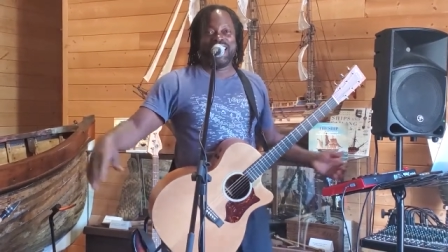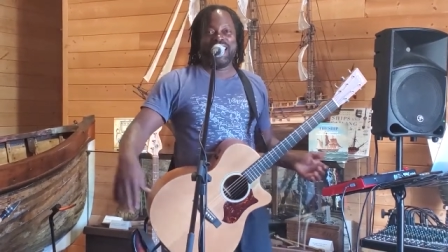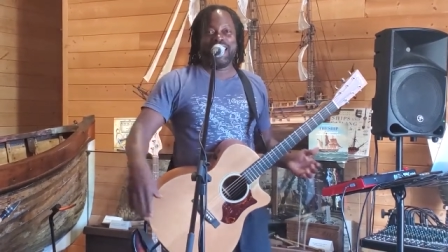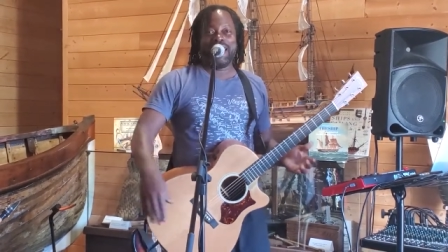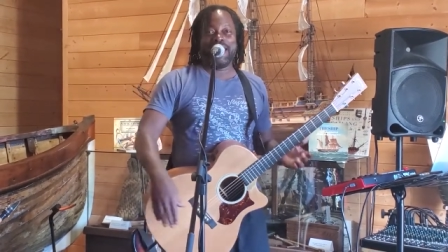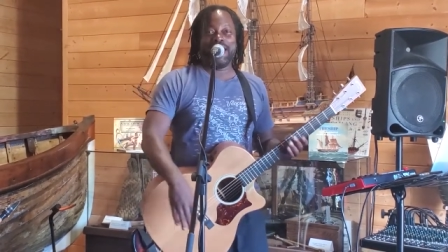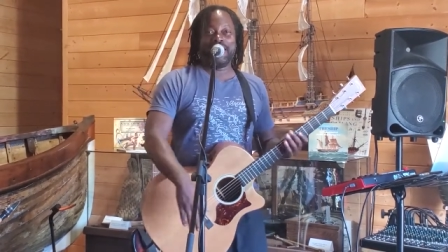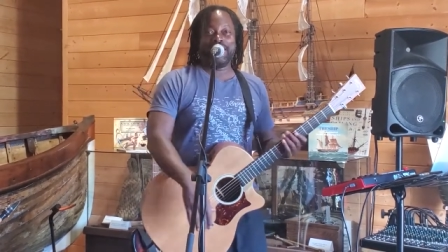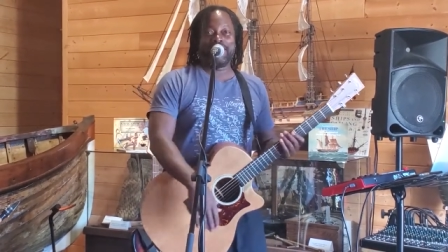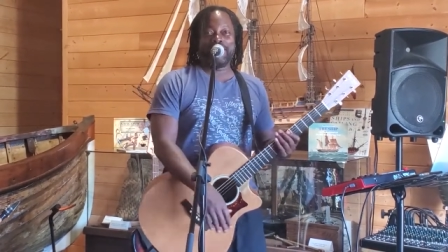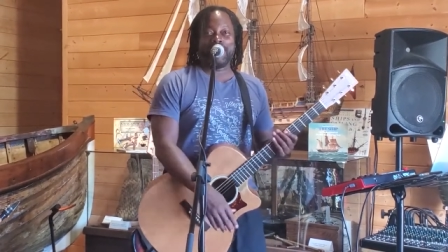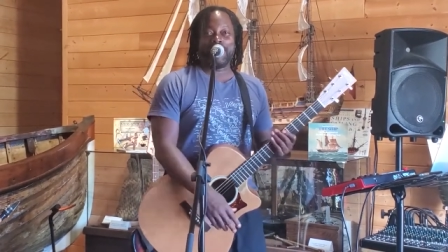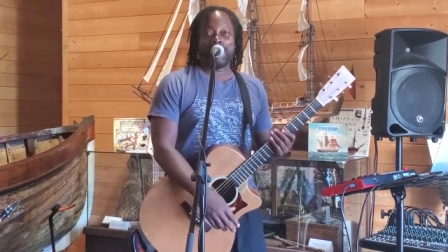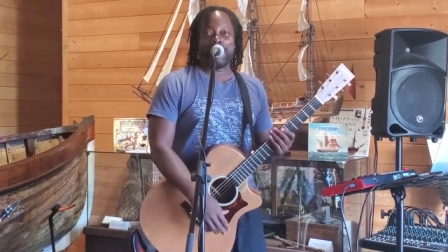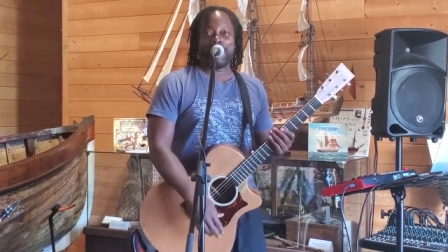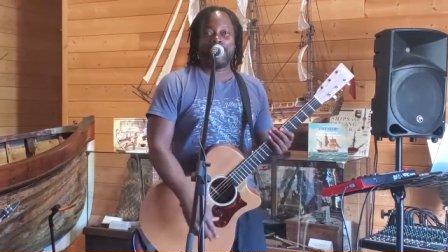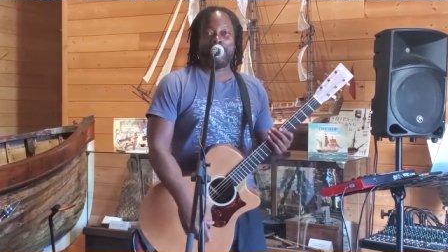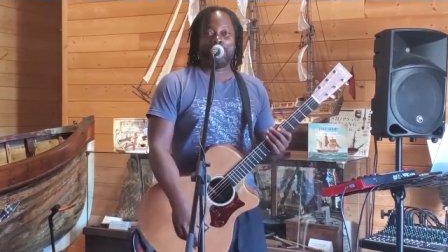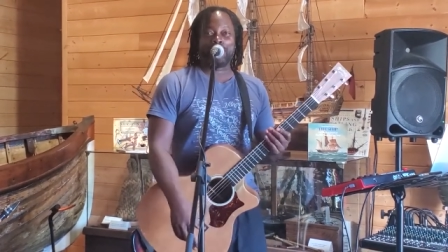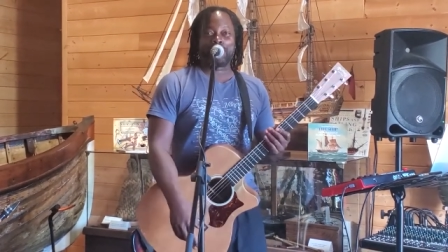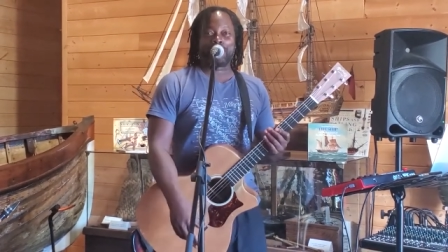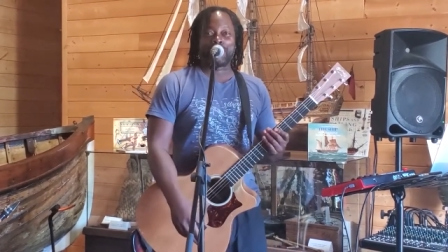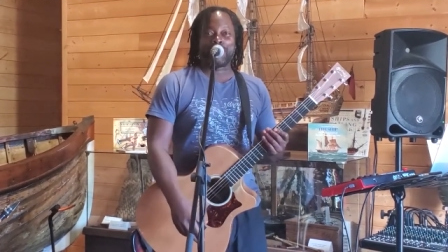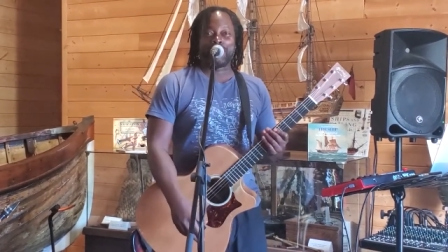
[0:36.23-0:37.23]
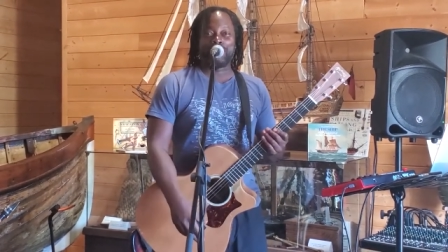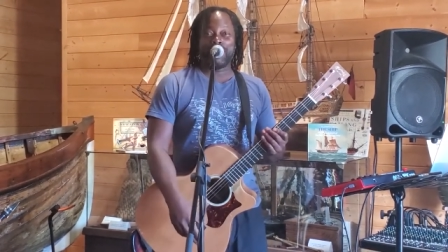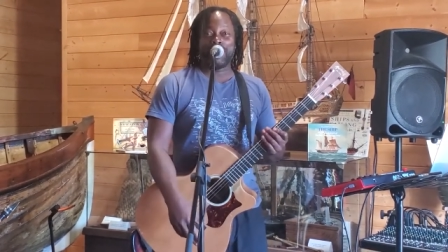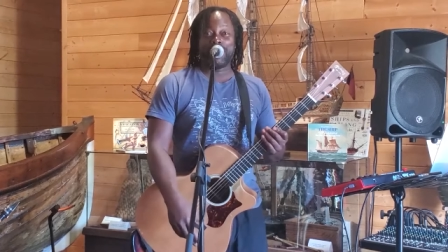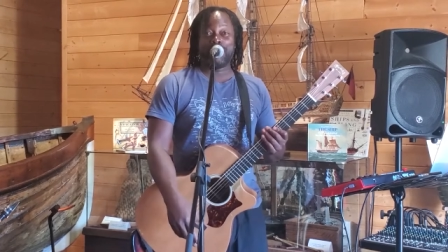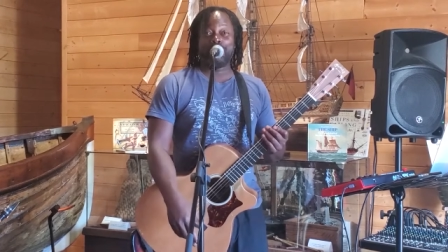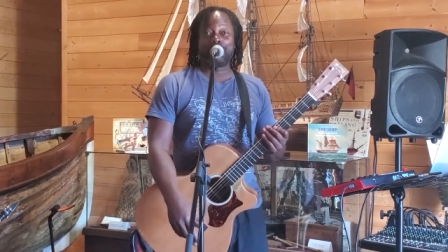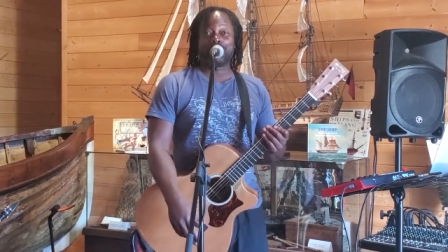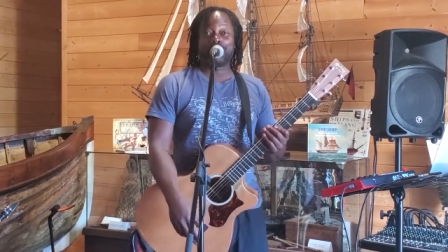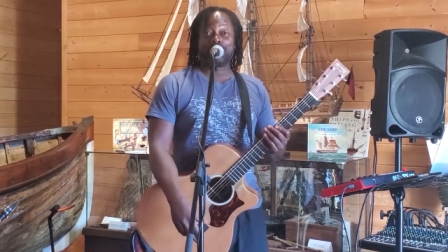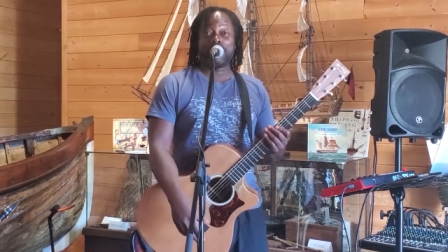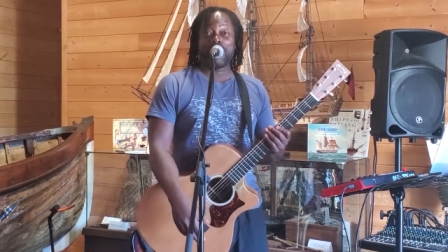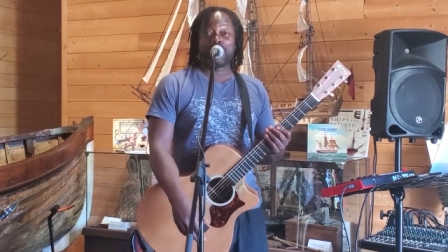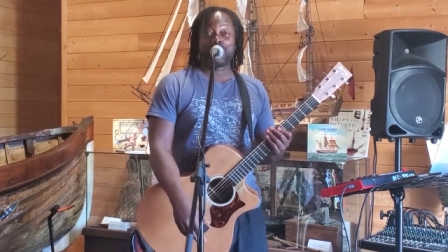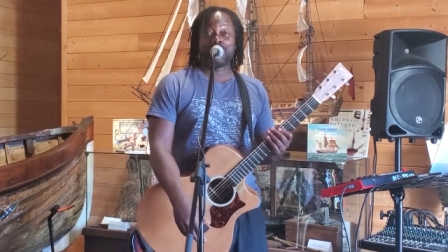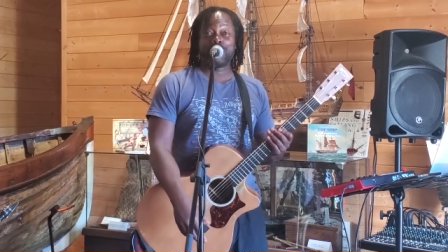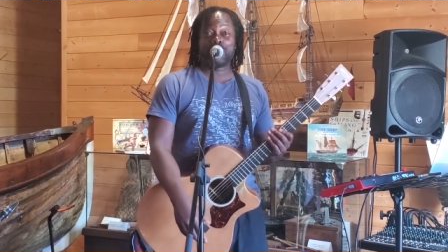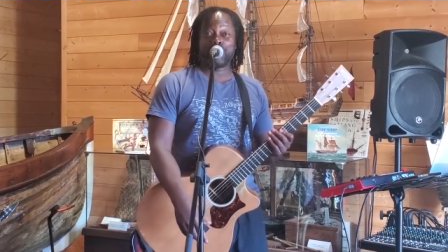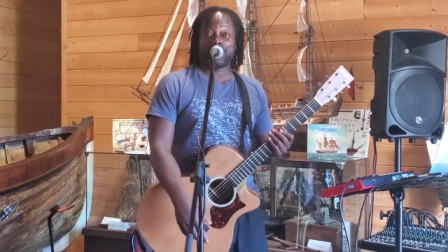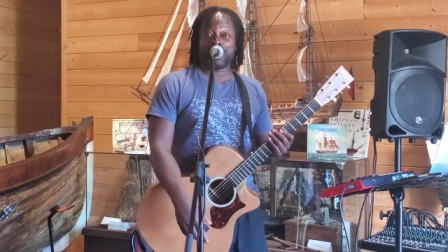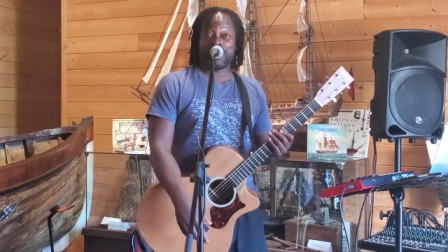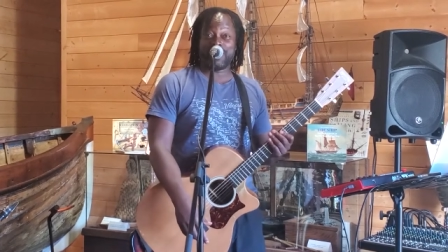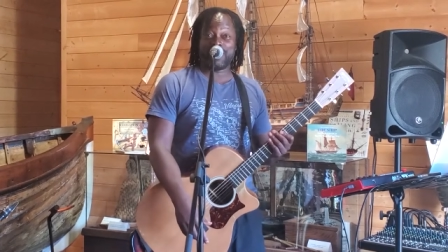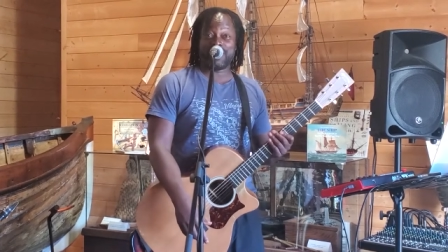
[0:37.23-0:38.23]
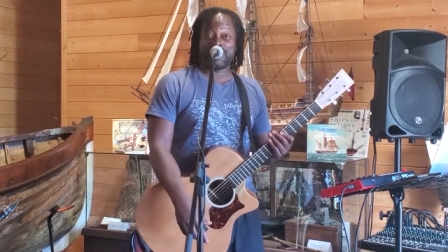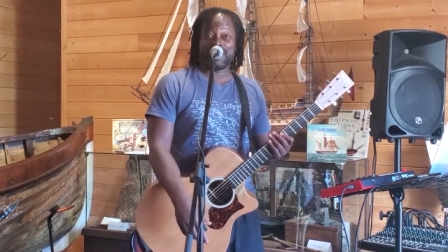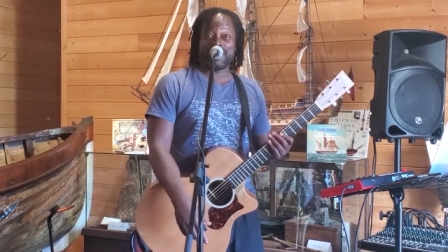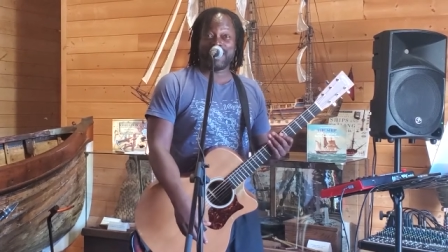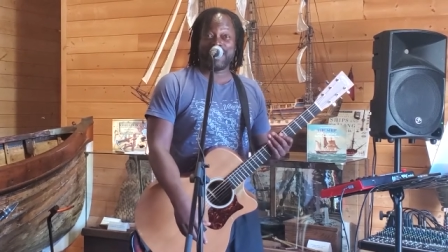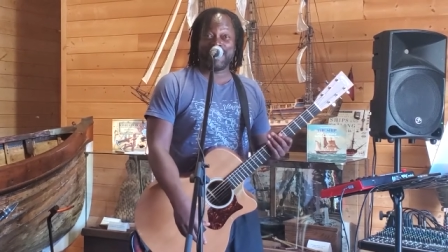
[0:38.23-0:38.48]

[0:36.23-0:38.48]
And um, my name is Michael Clarke,